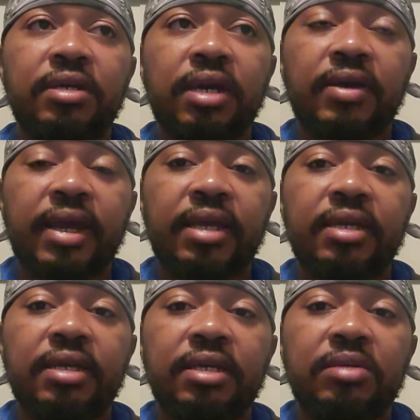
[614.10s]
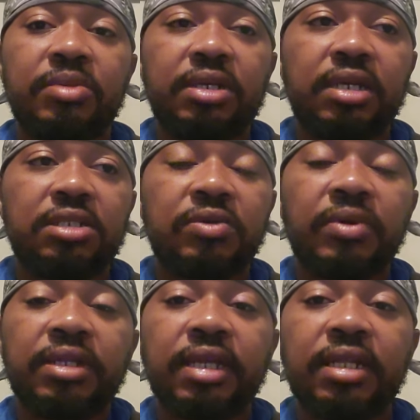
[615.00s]
all right, because of
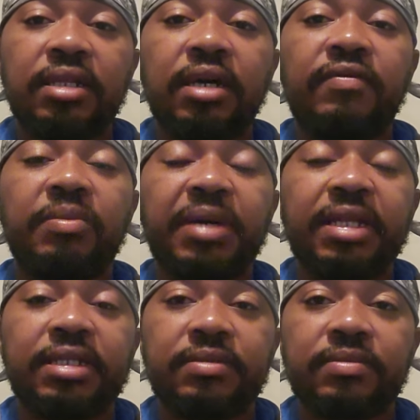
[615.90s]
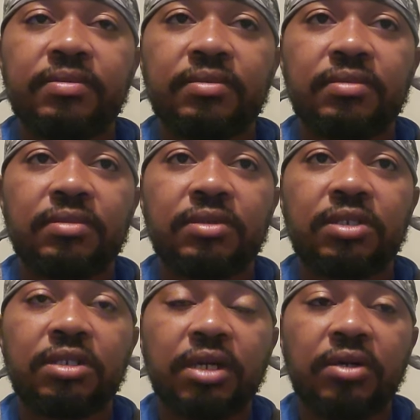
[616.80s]
what? Their love of money.
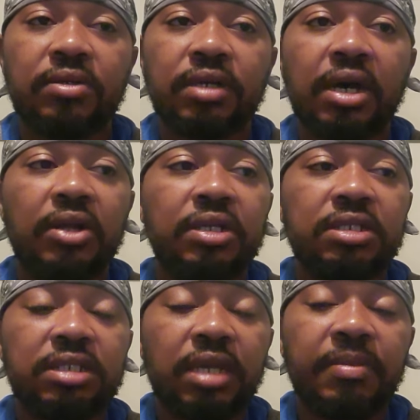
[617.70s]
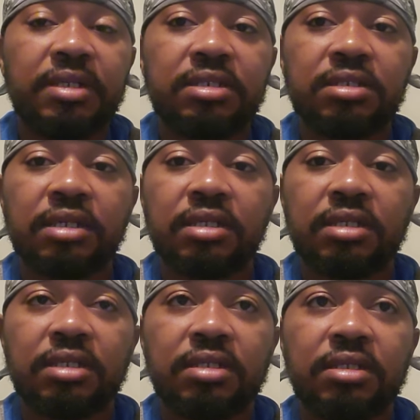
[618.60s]
You know, all these gimmicks
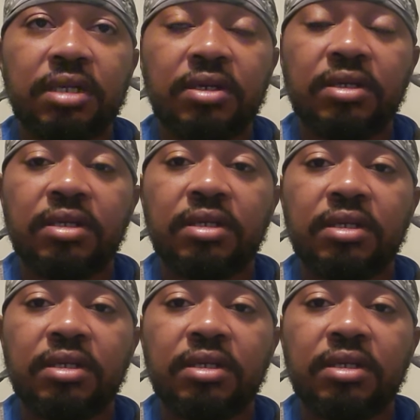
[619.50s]
and, you know,